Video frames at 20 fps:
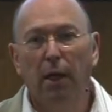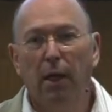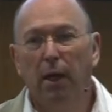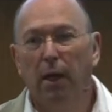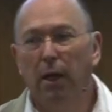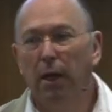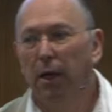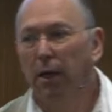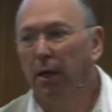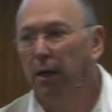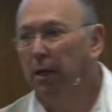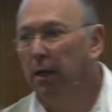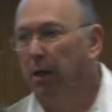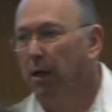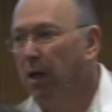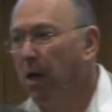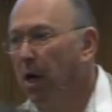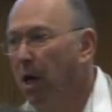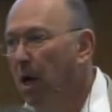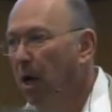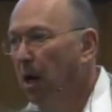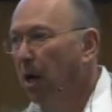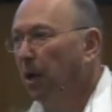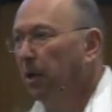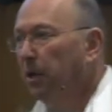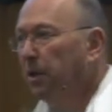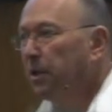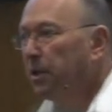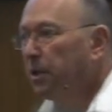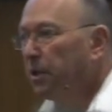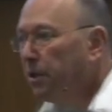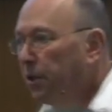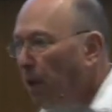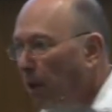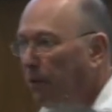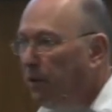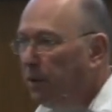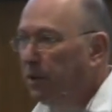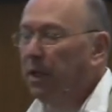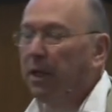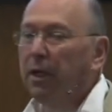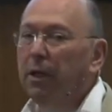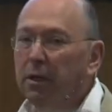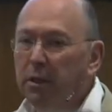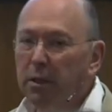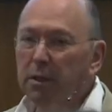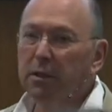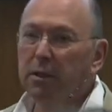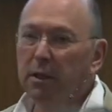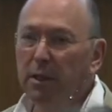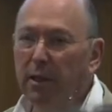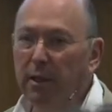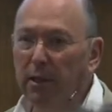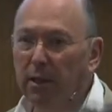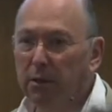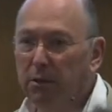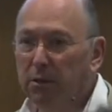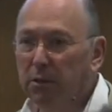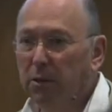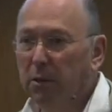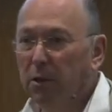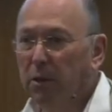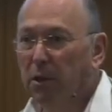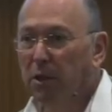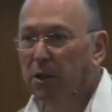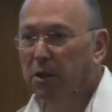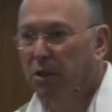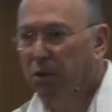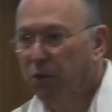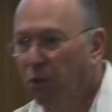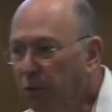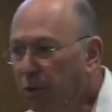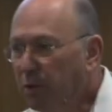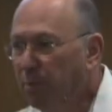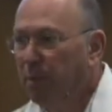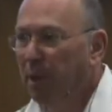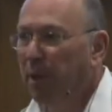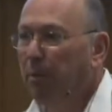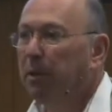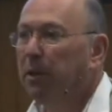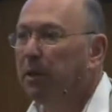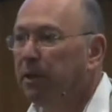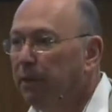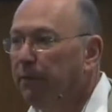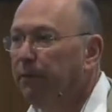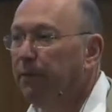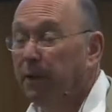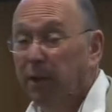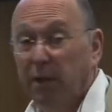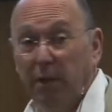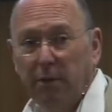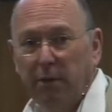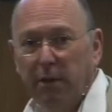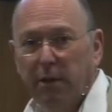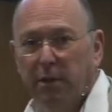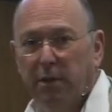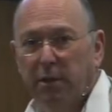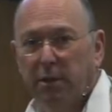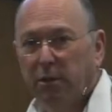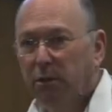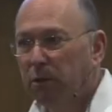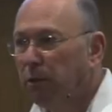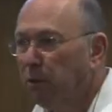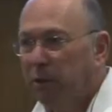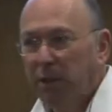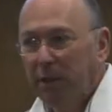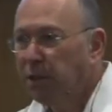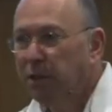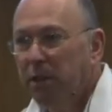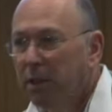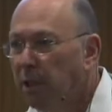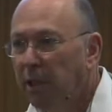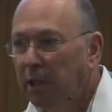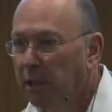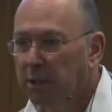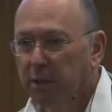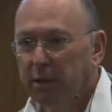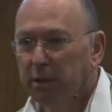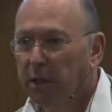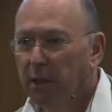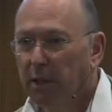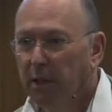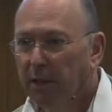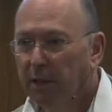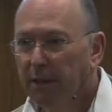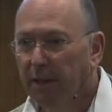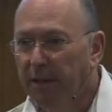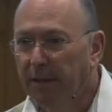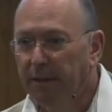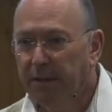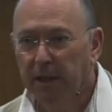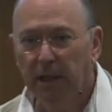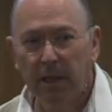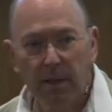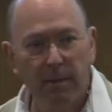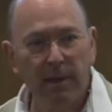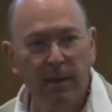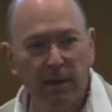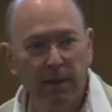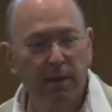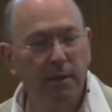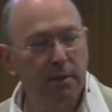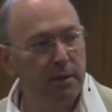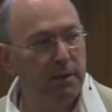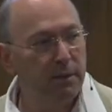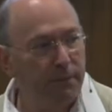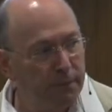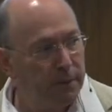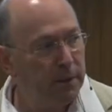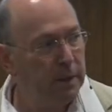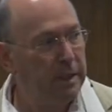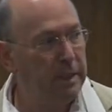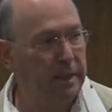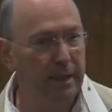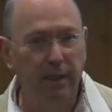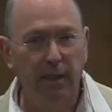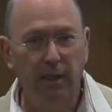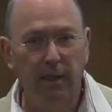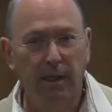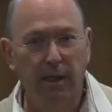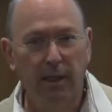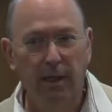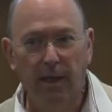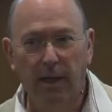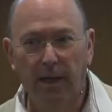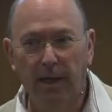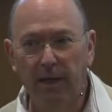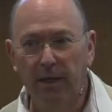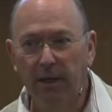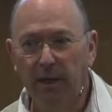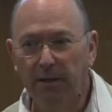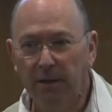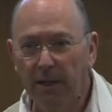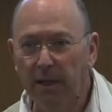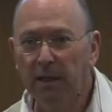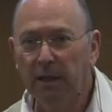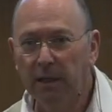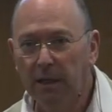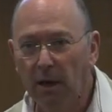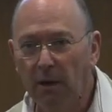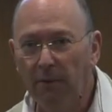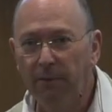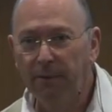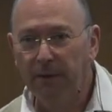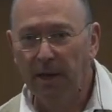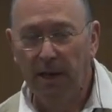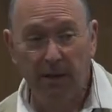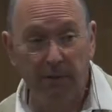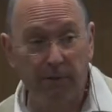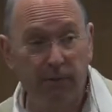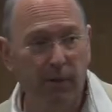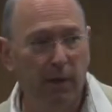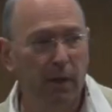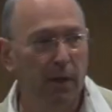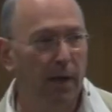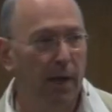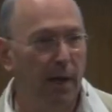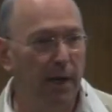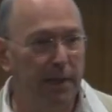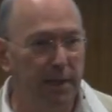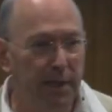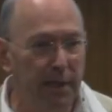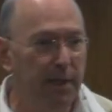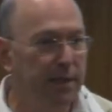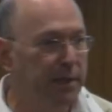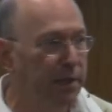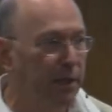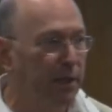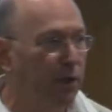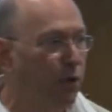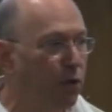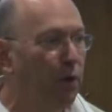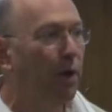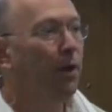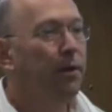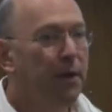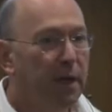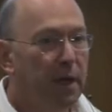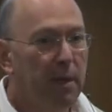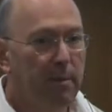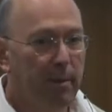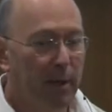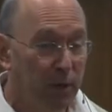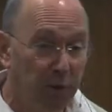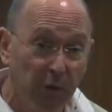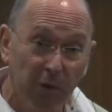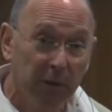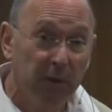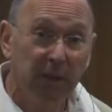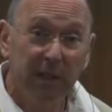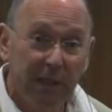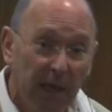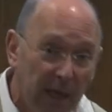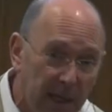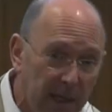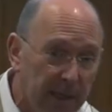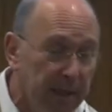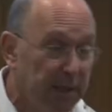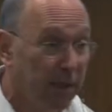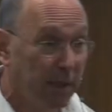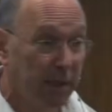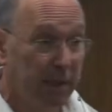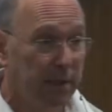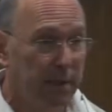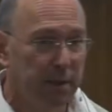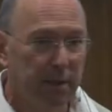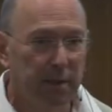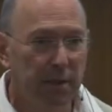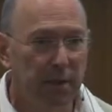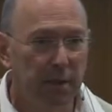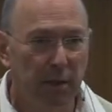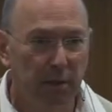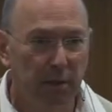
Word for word: Uh, don't stick in your silos. Talk to people in different areas. Talk to engineers. They think about things differently. And they'll often have ideas that you don't think about. Talk to data scientists.